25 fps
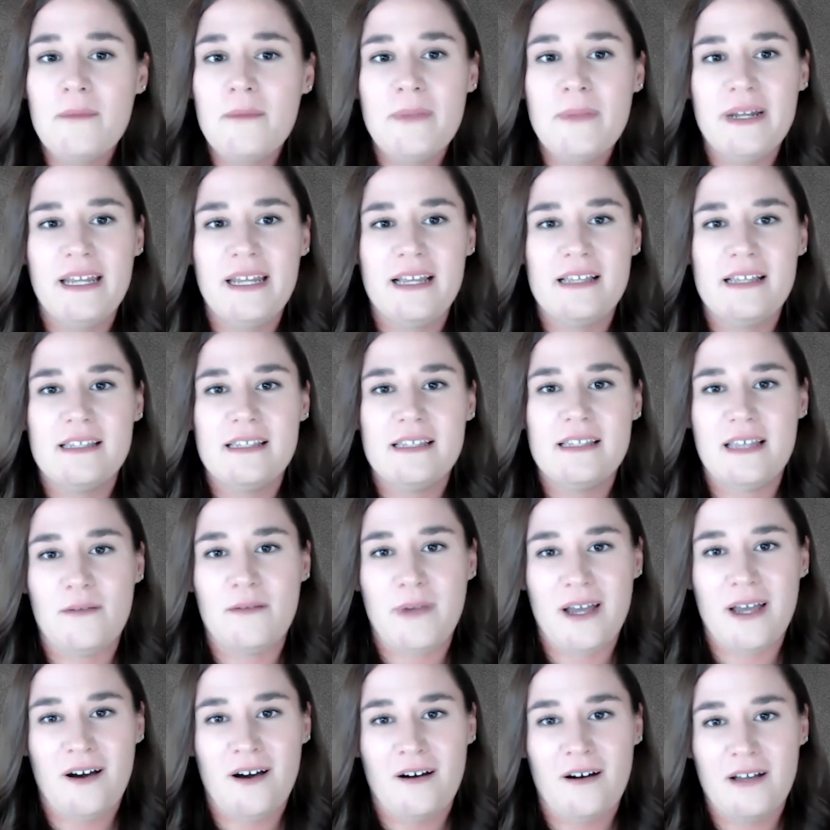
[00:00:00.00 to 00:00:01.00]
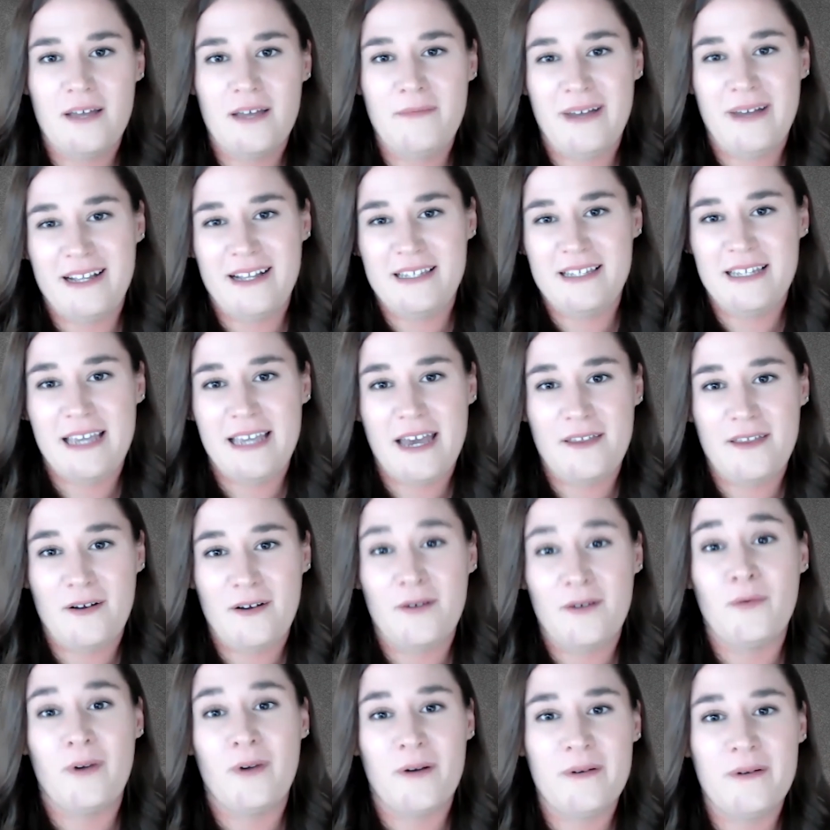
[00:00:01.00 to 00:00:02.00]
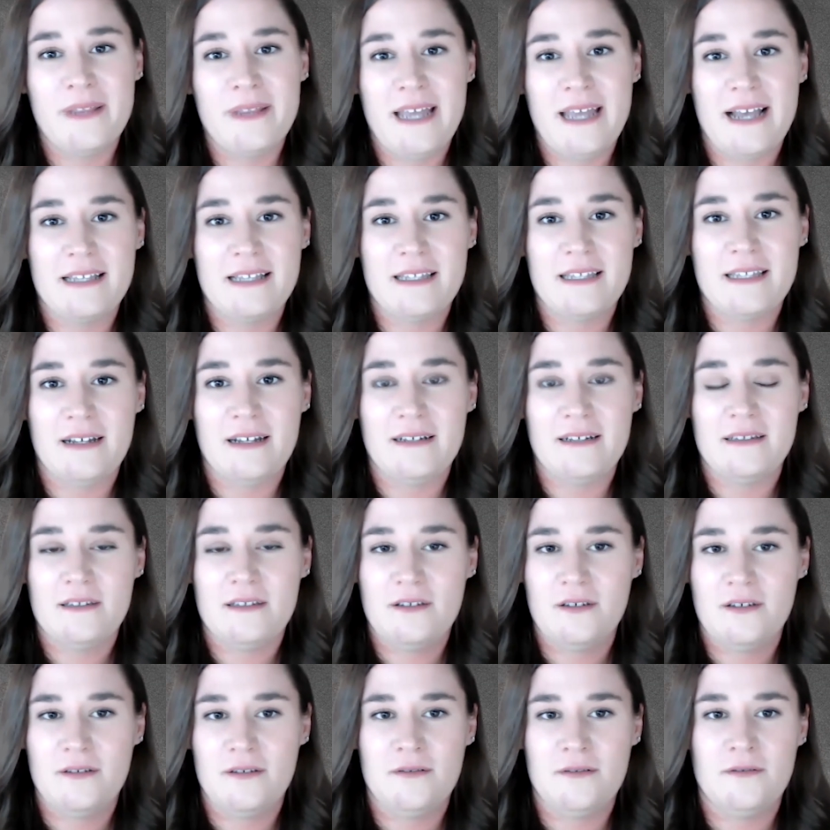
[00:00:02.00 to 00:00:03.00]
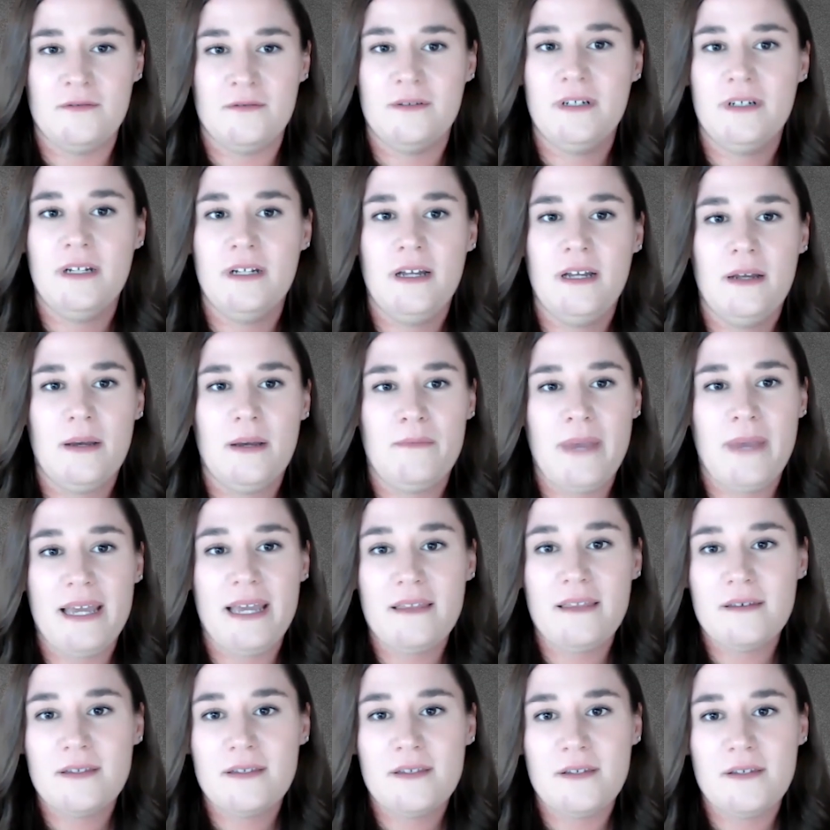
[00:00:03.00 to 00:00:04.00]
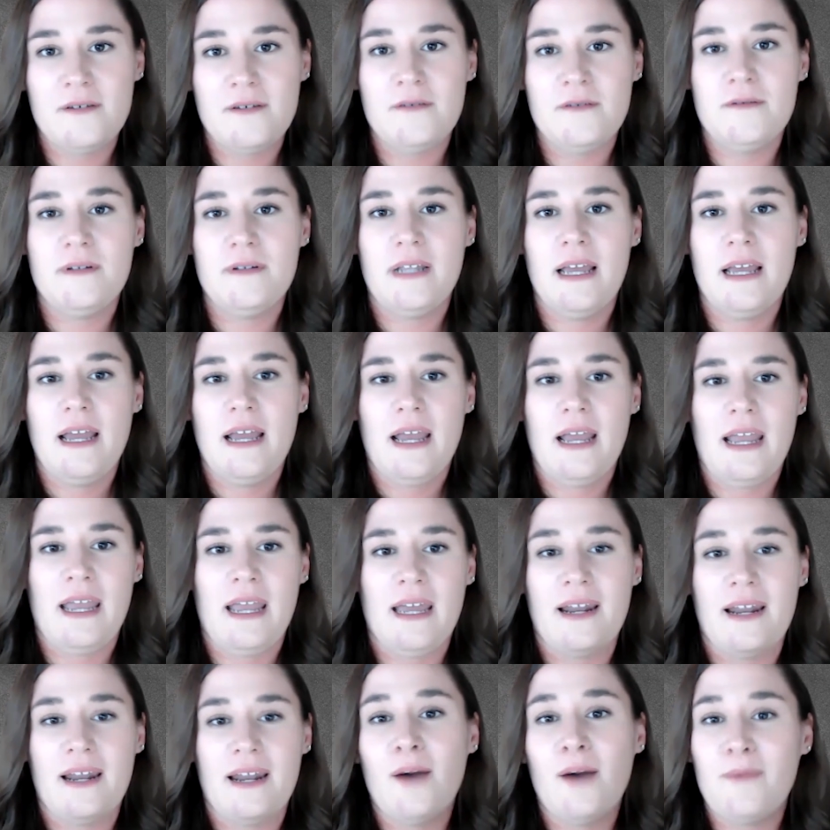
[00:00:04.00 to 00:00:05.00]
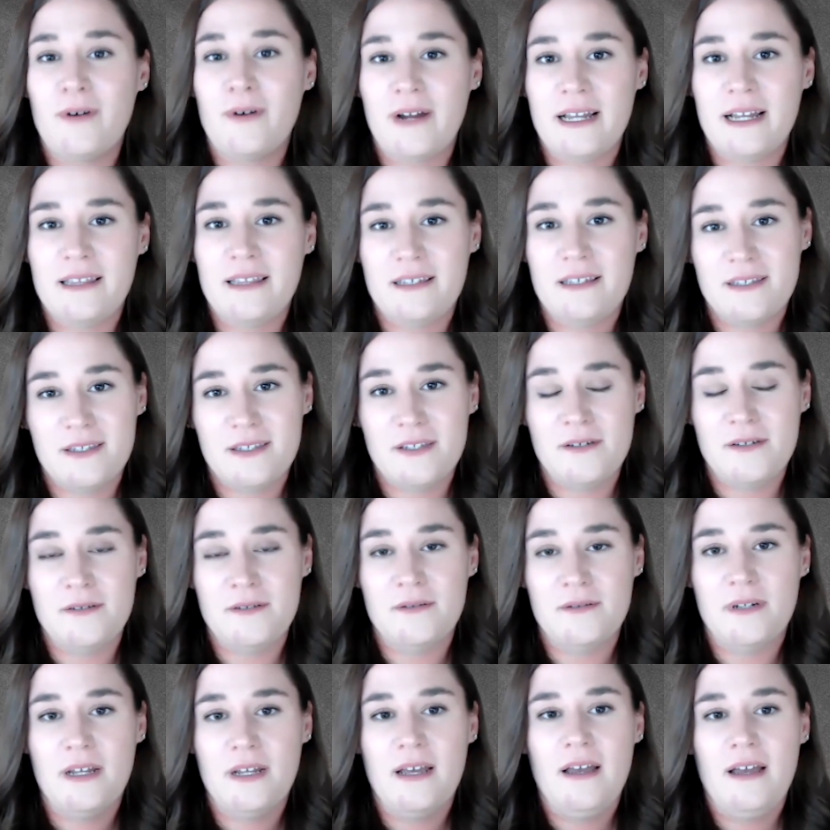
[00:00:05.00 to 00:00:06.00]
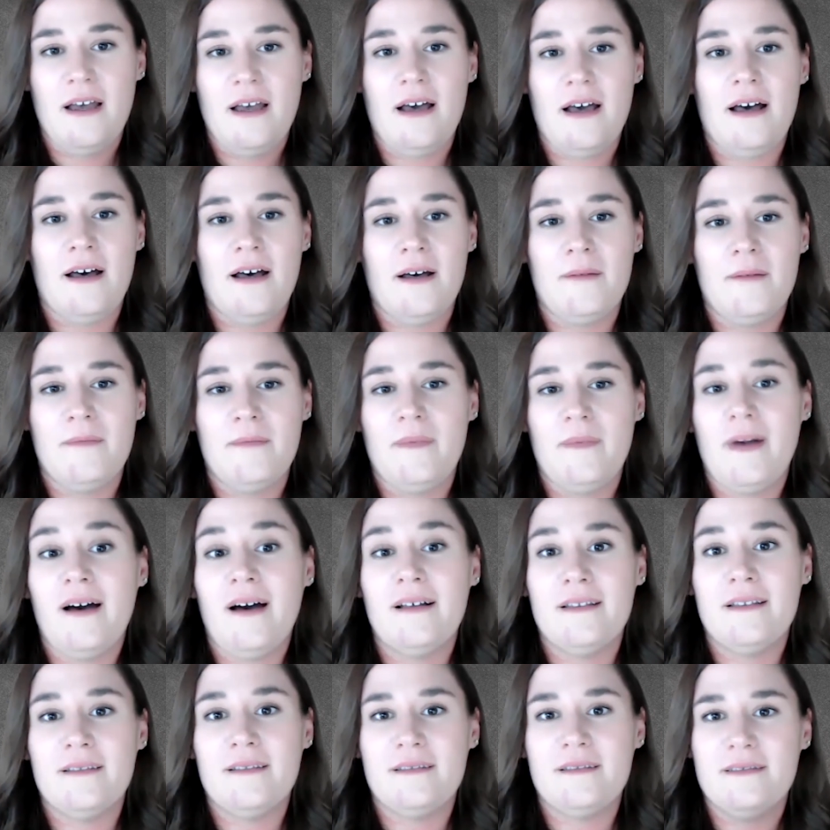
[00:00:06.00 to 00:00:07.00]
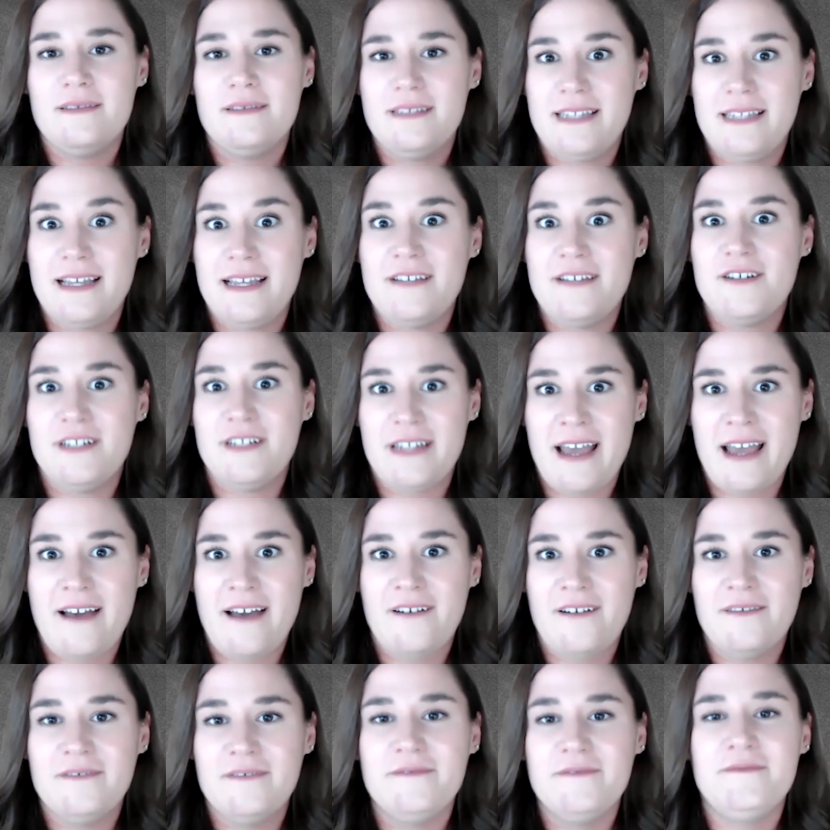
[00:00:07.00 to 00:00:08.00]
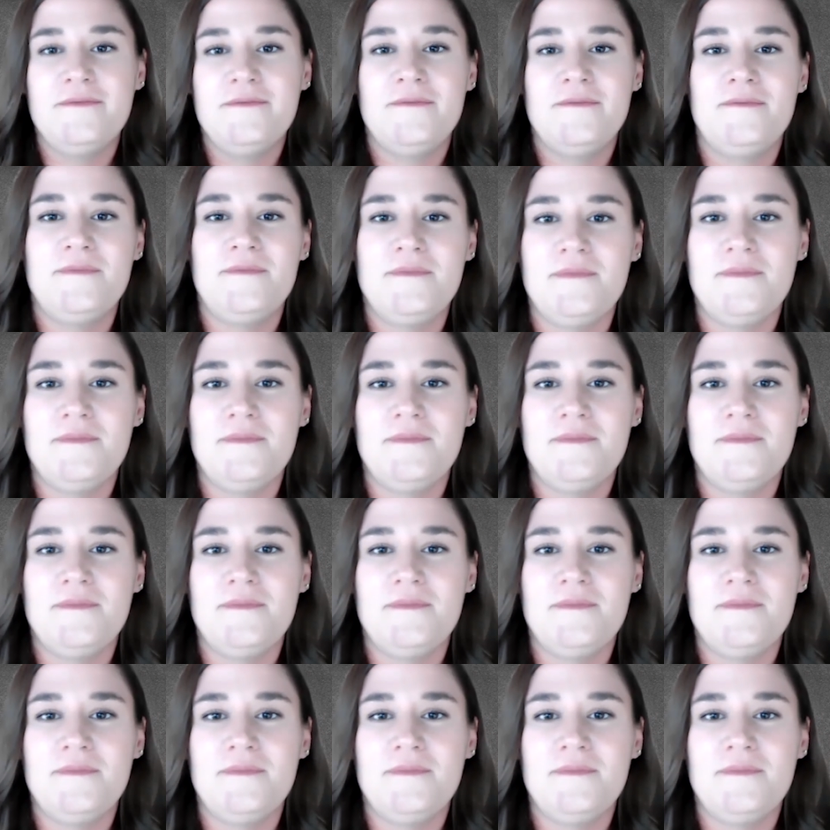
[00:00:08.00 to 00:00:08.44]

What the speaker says: several companies that we all combine together and work with NASA to make the suit and operate the suit on station now.